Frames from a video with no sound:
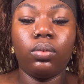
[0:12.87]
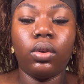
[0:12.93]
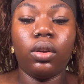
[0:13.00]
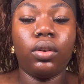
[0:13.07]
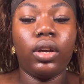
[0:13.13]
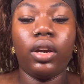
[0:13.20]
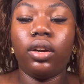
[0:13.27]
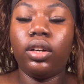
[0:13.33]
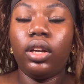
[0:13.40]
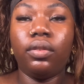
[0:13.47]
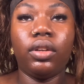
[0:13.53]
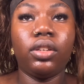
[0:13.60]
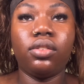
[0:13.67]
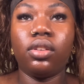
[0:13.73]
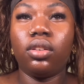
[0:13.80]
Okay, I already have
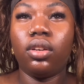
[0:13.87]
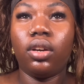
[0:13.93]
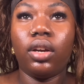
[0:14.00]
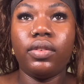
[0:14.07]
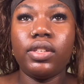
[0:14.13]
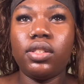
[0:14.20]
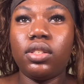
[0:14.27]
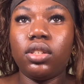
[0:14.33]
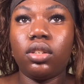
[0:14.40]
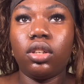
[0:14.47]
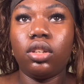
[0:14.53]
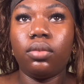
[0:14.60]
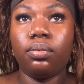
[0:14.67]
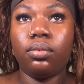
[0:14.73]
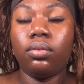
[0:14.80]
like skincare. I have a
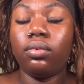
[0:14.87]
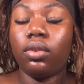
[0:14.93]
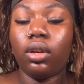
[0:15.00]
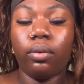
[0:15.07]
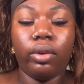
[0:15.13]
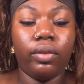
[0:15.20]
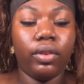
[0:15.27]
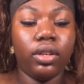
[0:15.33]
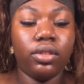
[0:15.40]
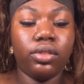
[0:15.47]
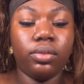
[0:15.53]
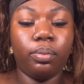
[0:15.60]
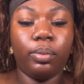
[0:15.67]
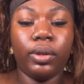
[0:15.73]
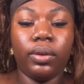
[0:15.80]
serum on my
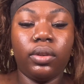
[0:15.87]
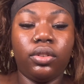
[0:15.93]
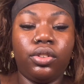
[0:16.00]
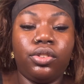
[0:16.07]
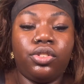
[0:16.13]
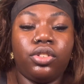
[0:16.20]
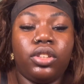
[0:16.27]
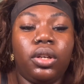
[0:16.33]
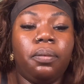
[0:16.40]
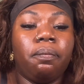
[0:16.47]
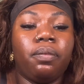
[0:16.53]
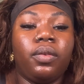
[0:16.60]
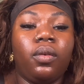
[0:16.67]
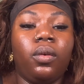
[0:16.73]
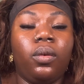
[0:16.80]
face, but usually,
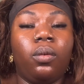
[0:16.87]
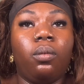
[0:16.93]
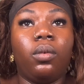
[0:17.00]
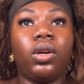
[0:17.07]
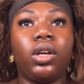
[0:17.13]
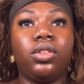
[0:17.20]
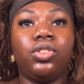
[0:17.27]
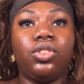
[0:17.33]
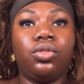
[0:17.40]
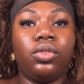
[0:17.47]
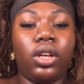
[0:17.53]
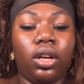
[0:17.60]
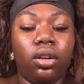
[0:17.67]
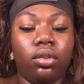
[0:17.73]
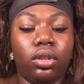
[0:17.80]
what I'll do
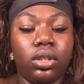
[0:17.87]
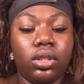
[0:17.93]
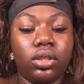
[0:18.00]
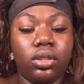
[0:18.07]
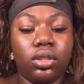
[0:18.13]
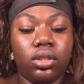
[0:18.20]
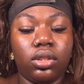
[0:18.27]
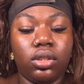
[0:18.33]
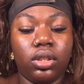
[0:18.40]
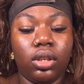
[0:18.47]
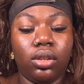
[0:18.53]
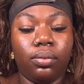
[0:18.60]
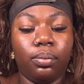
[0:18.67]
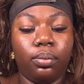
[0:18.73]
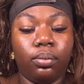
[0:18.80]
now is
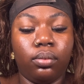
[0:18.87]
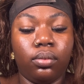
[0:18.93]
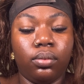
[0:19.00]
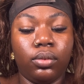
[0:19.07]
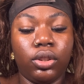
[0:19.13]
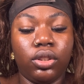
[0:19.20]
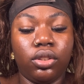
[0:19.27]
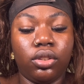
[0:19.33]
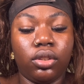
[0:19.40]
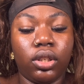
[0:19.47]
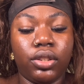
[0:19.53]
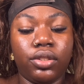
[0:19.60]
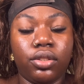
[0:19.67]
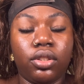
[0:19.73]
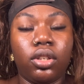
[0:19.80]
skip
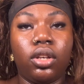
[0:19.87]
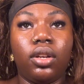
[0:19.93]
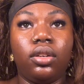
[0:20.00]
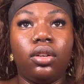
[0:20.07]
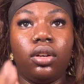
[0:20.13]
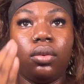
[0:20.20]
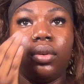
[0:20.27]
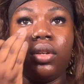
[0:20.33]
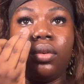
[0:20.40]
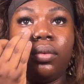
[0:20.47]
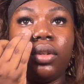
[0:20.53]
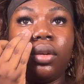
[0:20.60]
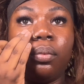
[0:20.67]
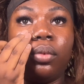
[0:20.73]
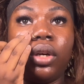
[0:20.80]
moisturizer and go in
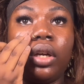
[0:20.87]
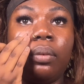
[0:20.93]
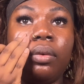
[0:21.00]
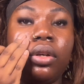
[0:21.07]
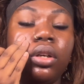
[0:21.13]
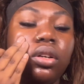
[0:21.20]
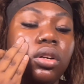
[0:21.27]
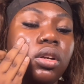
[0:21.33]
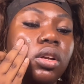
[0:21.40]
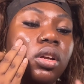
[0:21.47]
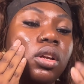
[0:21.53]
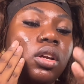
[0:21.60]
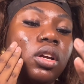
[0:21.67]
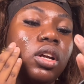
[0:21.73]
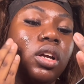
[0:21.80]
with a primer.
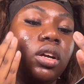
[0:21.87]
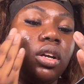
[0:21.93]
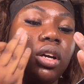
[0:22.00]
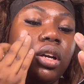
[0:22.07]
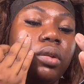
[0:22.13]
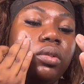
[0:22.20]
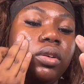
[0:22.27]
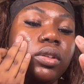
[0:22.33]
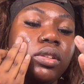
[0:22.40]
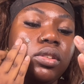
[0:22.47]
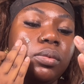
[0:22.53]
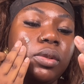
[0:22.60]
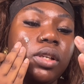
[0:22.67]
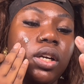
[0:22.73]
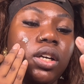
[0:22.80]
I don't know if this would
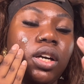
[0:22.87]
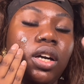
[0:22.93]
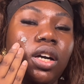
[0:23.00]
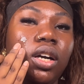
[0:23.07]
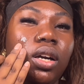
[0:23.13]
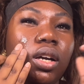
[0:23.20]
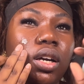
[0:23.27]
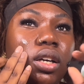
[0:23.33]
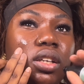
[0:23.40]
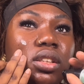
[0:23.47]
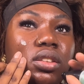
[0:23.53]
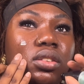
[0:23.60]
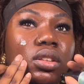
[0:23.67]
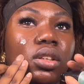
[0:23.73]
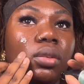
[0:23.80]
be like a
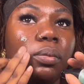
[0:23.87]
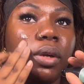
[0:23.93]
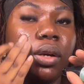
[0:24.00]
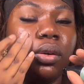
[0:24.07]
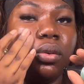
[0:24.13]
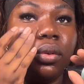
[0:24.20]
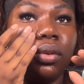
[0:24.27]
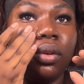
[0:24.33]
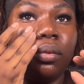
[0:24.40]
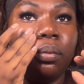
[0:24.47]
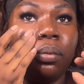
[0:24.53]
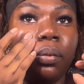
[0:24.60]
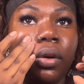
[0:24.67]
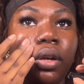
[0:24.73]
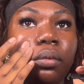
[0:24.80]
hydrating power
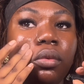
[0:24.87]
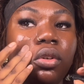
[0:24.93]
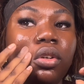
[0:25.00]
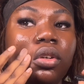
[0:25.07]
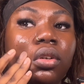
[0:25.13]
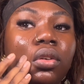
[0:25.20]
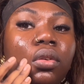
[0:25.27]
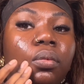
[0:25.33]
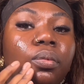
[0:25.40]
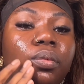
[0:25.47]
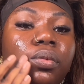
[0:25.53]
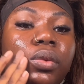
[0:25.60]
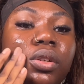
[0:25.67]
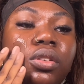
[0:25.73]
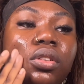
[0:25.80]
primer
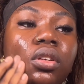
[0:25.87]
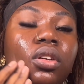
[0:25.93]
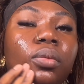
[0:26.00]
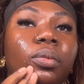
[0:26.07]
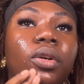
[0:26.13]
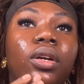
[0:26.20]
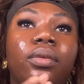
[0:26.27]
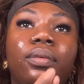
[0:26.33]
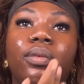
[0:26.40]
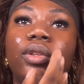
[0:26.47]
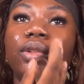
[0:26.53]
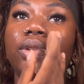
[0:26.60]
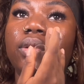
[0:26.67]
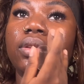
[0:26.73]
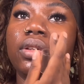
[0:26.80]
per se, but I've
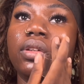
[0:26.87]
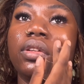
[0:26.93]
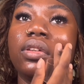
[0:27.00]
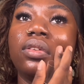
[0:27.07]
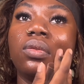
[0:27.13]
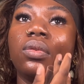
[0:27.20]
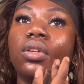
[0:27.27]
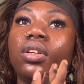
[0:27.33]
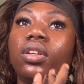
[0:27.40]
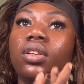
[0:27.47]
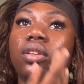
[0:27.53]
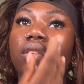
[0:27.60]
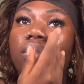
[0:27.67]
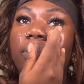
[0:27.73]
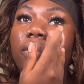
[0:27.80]
been using this one and
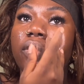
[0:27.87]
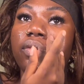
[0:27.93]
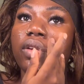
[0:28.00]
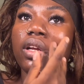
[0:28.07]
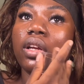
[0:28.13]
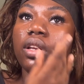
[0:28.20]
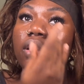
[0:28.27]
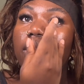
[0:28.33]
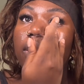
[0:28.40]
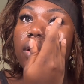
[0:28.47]
it's been fine.